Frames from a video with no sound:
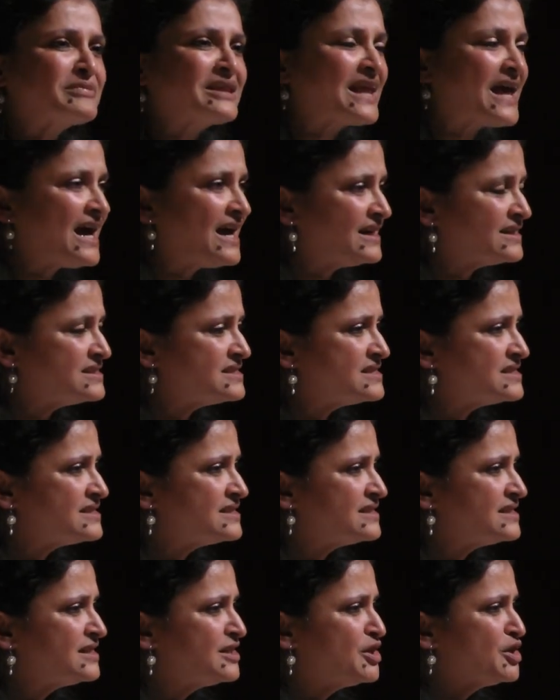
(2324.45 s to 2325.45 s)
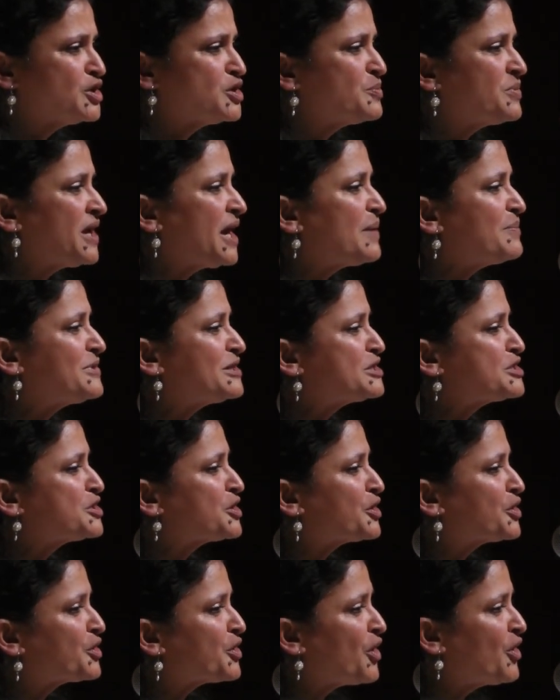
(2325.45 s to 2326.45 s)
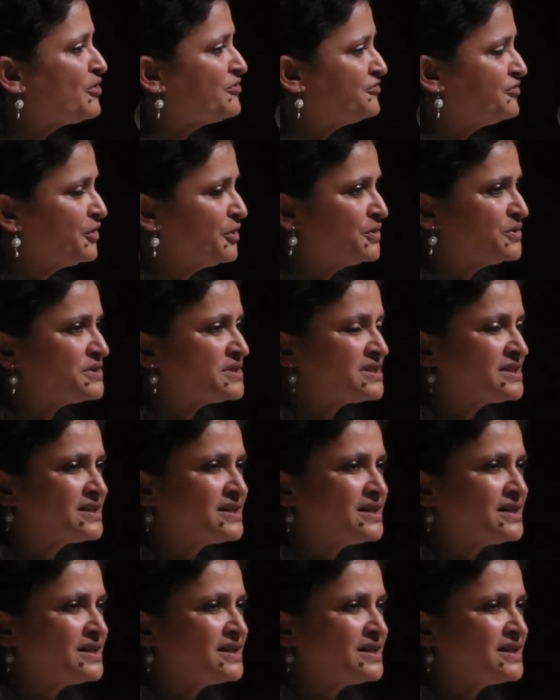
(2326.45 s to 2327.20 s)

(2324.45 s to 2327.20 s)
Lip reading: land to be able to grow food,